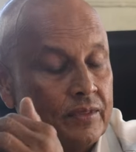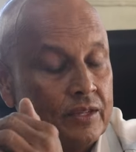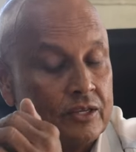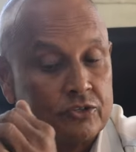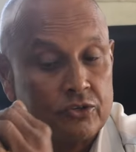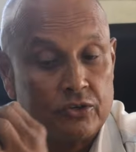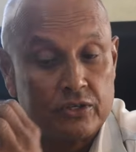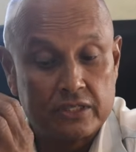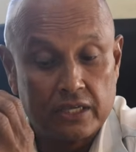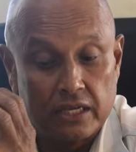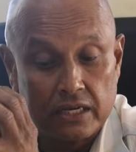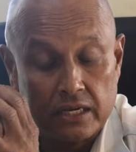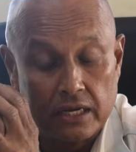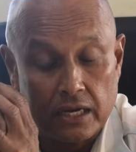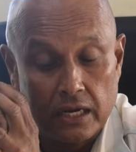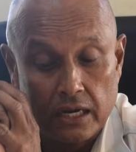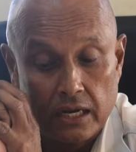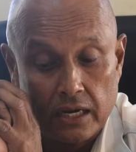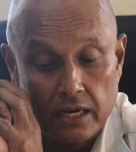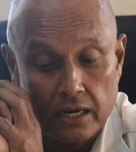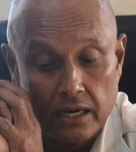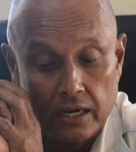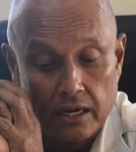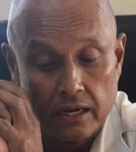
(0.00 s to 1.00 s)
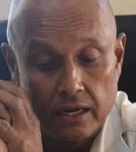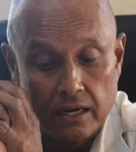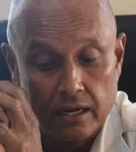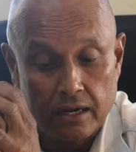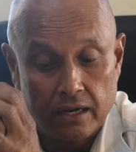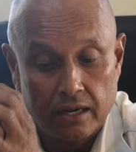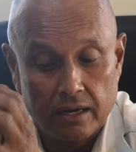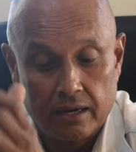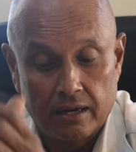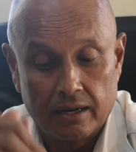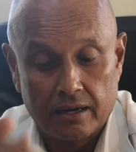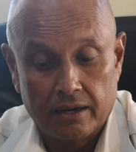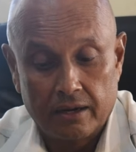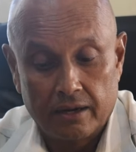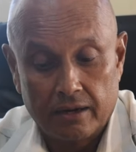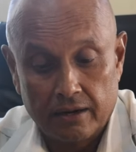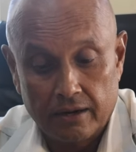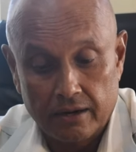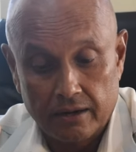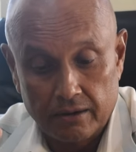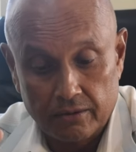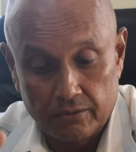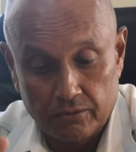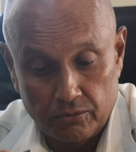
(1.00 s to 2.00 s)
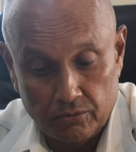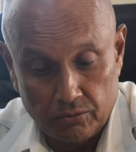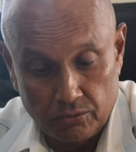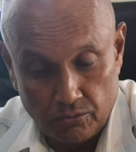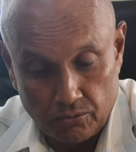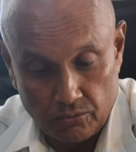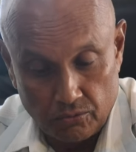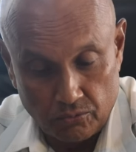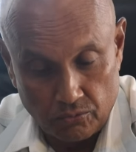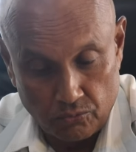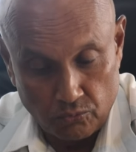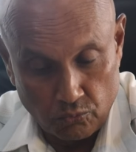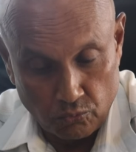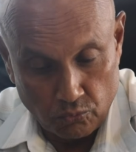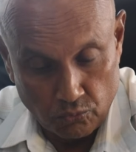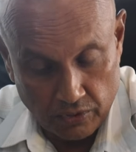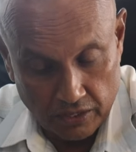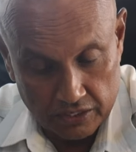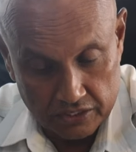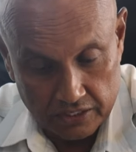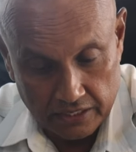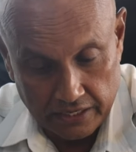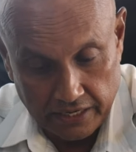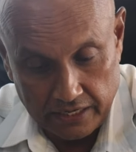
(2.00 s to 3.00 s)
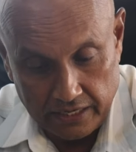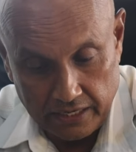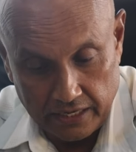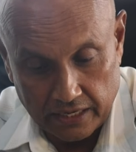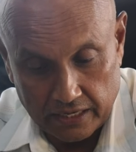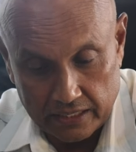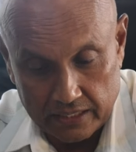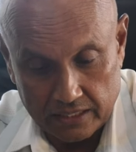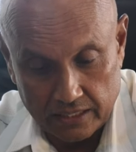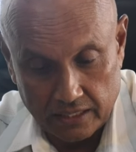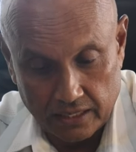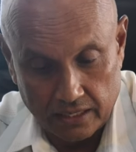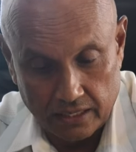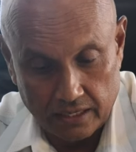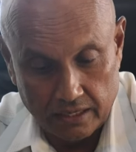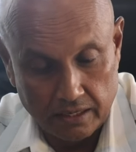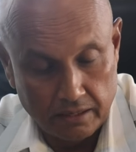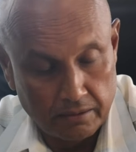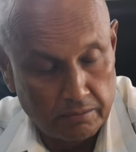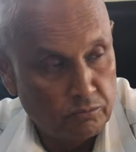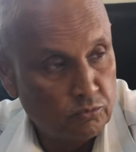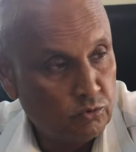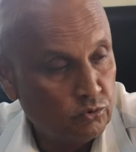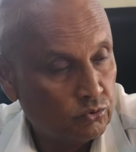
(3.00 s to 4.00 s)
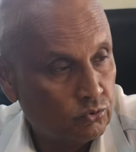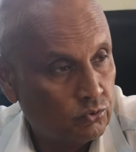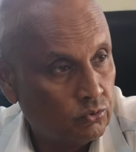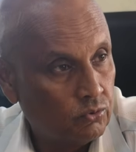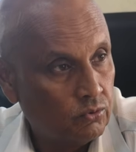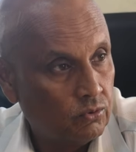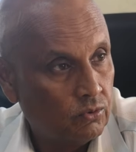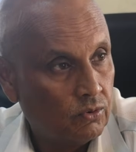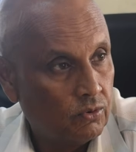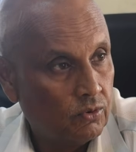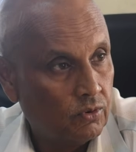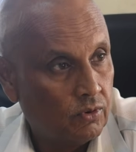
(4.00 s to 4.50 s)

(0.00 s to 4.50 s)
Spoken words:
So he said, there's a lady at Mundu.